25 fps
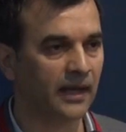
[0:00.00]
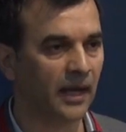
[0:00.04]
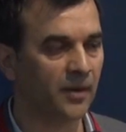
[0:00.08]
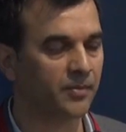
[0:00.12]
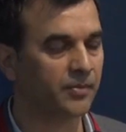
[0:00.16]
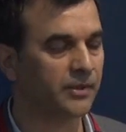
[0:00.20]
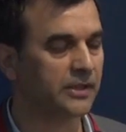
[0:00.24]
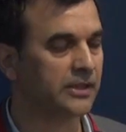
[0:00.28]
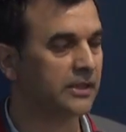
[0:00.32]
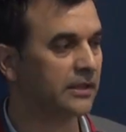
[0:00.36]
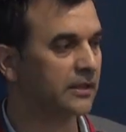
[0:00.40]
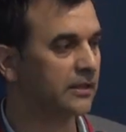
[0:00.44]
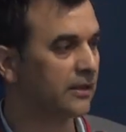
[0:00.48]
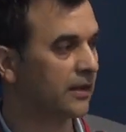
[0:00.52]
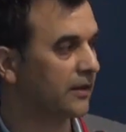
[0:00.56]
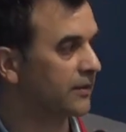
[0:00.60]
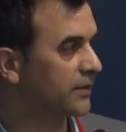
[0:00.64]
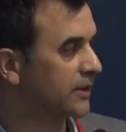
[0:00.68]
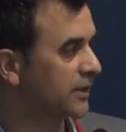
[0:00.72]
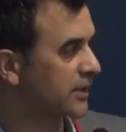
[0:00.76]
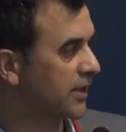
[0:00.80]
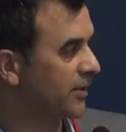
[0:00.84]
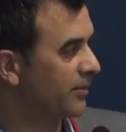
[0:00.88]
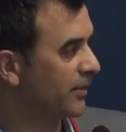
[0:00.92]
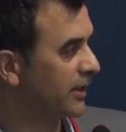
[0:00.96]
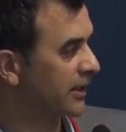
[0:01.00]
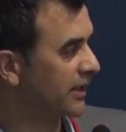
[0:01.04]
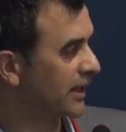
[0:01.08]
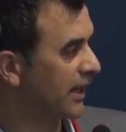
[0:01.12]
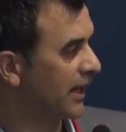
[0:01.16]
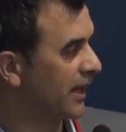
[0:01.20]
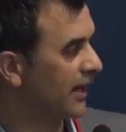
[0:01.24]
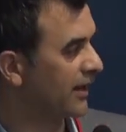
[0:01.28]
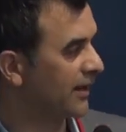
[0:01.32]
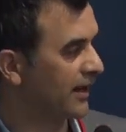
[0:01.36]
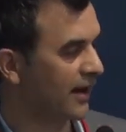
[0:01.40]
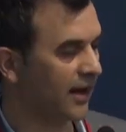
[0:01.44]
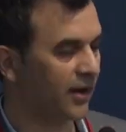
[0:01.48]
capacity of
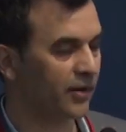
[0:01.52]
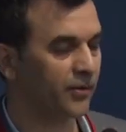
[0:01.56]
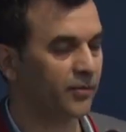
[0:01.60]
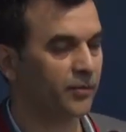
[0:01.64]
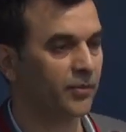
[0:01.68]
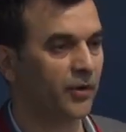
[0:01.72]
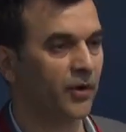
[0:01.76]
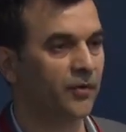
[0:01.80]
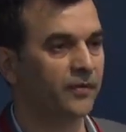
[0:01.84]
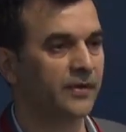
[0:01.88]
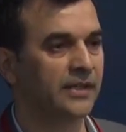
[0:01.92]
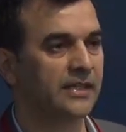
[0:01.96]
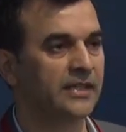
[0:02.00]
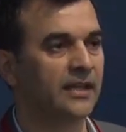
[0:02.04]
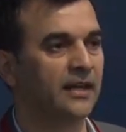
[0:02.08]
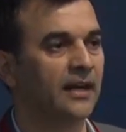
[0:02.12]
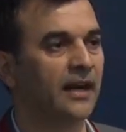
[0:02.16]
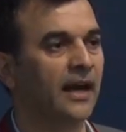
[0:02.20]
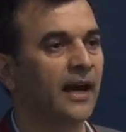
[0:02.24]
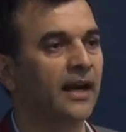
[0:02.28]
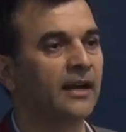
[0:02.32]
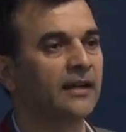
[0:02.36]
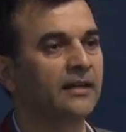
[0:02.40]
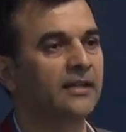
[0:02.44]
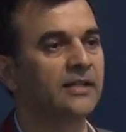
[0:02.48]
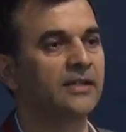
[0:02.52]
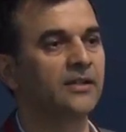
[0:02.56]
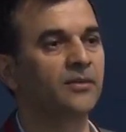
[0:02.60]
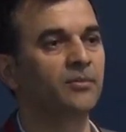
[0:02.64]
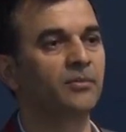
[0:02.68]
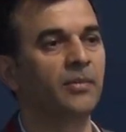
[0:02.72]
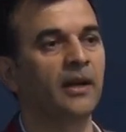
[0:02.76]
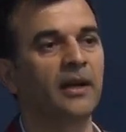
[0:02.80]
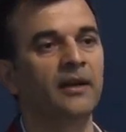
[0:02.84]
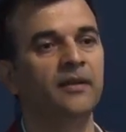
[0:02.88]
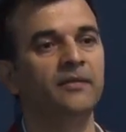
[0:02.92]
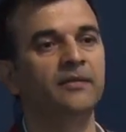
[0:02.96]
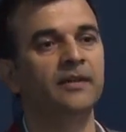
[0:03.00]
chamatkar. Our Professor Nayak doesn't
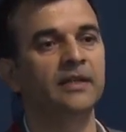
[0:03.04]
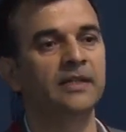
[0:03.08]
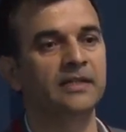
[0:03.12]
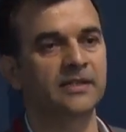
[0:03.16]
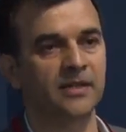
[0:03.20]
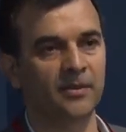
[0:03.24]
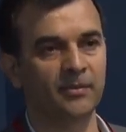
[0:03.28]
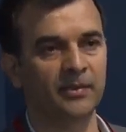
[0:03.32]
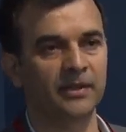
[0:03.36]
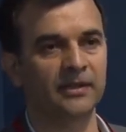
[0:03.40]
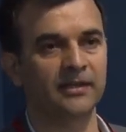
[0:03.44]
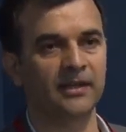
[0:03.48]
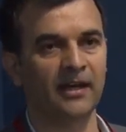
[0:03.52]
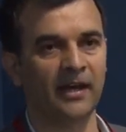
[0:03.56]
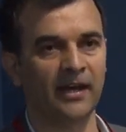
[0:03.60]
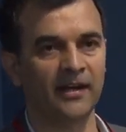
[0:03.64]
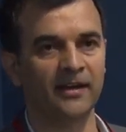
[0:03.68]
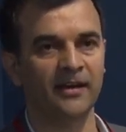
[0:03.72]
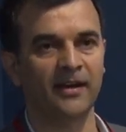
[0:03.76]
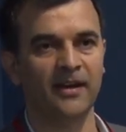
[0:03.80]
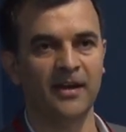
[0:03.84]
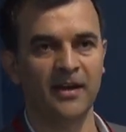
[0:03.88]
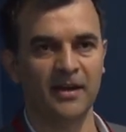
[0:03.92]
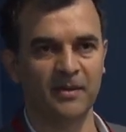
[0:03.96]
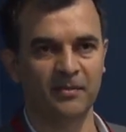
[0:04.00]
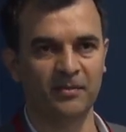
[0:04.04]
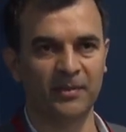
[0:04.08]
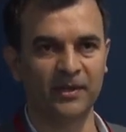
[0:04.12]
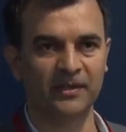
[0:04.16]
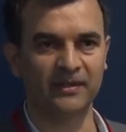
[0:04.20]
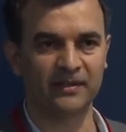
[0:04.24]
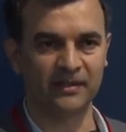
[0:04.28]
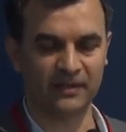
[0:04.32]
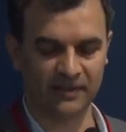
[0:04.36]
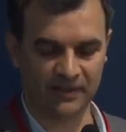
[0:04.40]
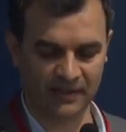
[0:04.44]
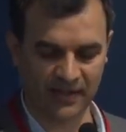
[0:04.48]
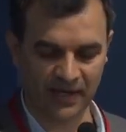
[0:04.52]
believe in chamatkar, but
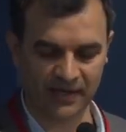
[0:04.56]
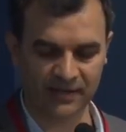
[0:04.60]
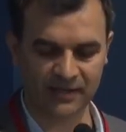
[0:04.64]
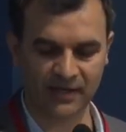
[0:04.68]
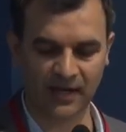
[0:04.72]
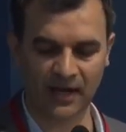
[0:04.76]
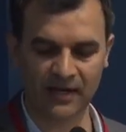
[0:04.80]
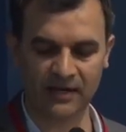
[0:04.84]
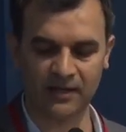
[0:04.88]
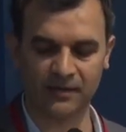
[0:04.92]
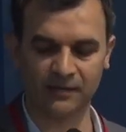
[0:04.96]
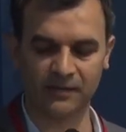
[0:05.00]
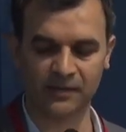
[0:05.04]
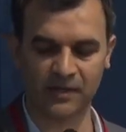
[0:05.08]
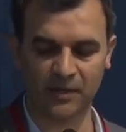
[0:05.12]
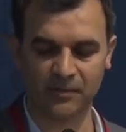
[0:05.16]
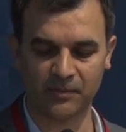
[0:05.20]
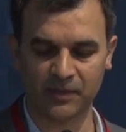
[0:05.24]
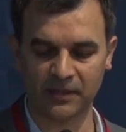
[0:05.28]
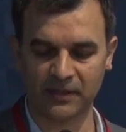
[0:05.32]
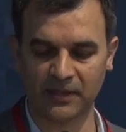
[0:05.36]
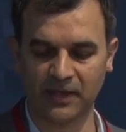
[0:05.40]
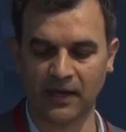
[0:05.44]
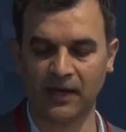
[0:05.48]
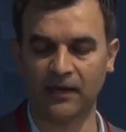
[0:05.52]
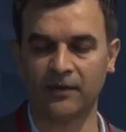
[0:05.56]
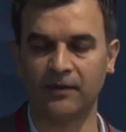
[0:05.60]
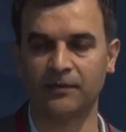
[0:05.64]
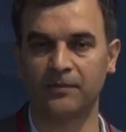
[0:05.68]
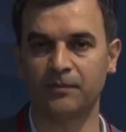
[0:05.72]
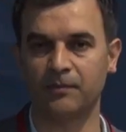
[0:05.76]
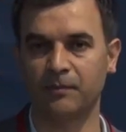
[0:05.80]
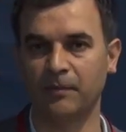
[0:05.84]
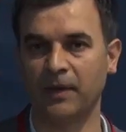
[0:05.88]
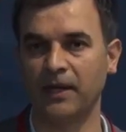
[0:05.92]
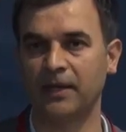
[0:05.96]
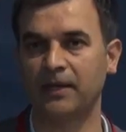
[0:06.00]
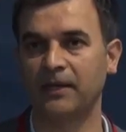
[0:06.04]
that kind of chamatkar
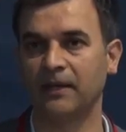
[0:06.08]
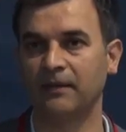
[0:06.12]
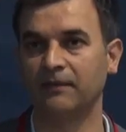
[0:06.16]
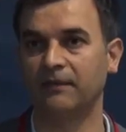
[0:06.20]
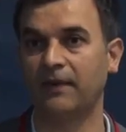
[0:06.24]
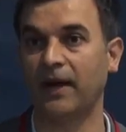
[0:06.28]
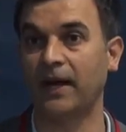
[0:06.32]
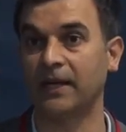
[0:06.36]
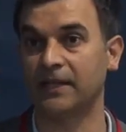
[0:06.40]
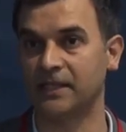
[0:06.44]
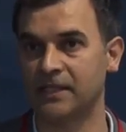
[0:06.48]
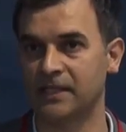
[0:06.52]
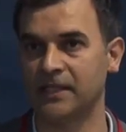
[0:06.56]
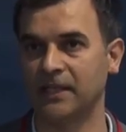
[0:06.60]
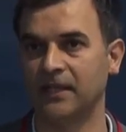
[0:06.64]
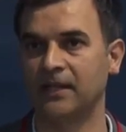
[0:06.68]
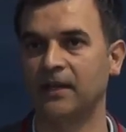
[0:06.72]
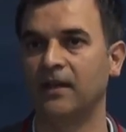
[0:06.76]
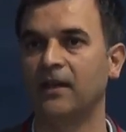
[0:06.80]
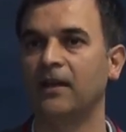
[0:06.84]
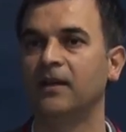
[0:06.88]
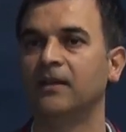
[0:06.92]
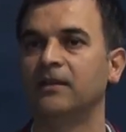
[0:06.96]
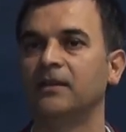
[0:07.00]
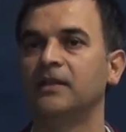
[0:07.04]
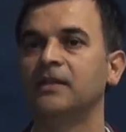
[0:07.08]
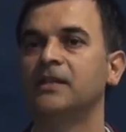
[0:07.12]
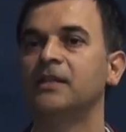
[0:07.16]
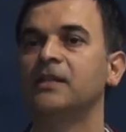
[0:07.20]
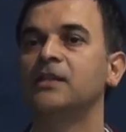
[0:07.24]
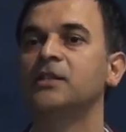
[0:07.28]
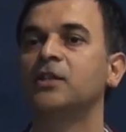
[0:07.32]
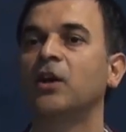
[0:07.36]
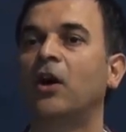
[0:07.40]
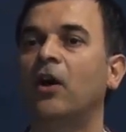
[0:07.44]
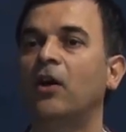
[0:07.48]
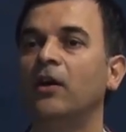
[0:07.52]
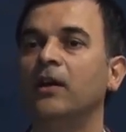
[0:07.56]
of making vaccine, this
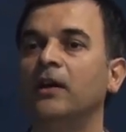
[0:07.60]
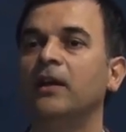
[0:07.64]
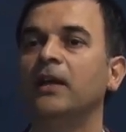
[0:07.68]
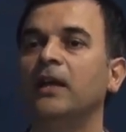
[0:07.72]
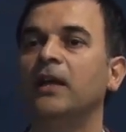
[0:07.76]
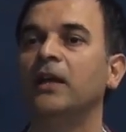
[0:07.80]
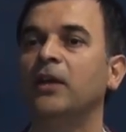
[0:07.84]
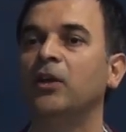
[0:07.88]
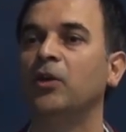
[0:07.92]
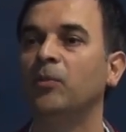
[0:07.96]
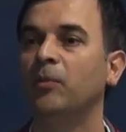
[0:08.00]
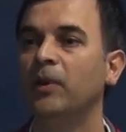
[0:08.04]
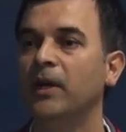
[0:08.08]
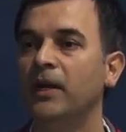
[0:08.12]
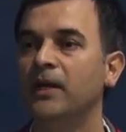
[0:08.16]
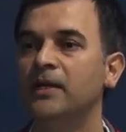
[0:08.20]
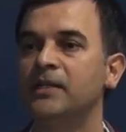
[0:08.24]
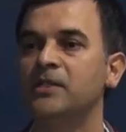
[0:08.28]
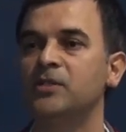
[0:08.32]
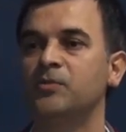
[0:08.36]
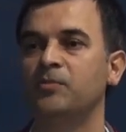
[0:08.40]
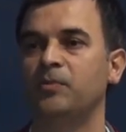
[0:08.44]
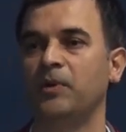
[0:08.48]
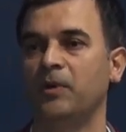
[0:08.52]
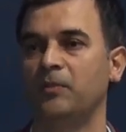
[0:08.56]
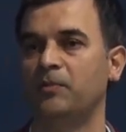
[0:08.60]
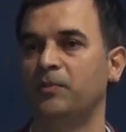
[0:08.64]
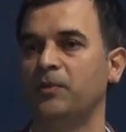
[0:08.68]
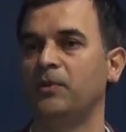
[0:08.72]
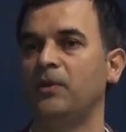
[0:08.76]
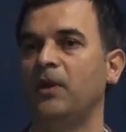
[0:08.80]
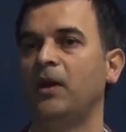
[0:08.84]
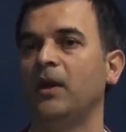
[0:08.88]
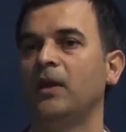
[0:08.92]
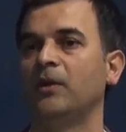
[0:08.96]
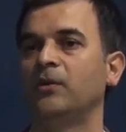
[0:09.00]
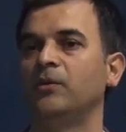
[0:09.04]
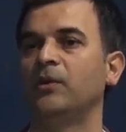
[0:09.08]
is the only humanist people
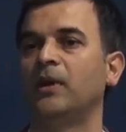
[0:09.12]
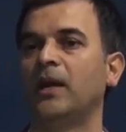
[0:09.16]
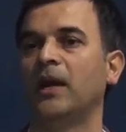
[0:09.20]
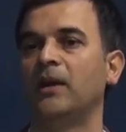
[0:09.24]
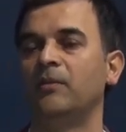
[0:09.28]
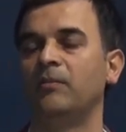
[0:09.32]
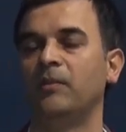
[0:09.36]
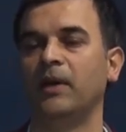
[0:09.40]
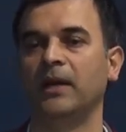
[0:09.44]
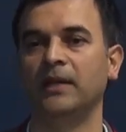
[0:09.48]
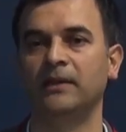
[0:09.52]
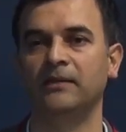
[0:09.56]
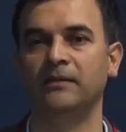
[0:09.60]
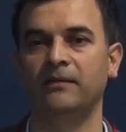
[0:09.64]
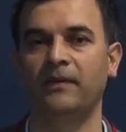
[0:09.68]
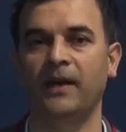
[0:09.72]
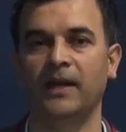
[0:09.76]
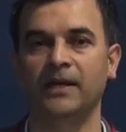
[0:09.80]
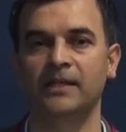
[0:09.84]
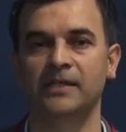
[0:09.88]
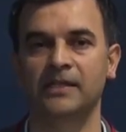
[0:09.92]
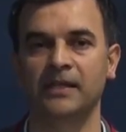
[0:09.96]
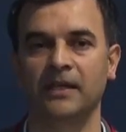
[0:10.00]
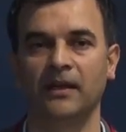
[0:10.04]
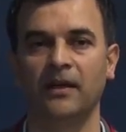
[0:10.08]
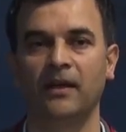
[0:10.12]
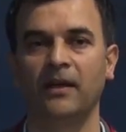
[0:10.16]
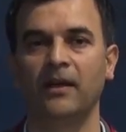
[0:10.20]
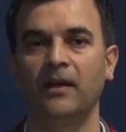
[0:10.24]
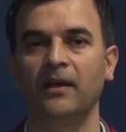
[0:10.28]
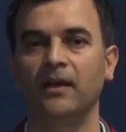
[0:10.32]
who can make the vaccine.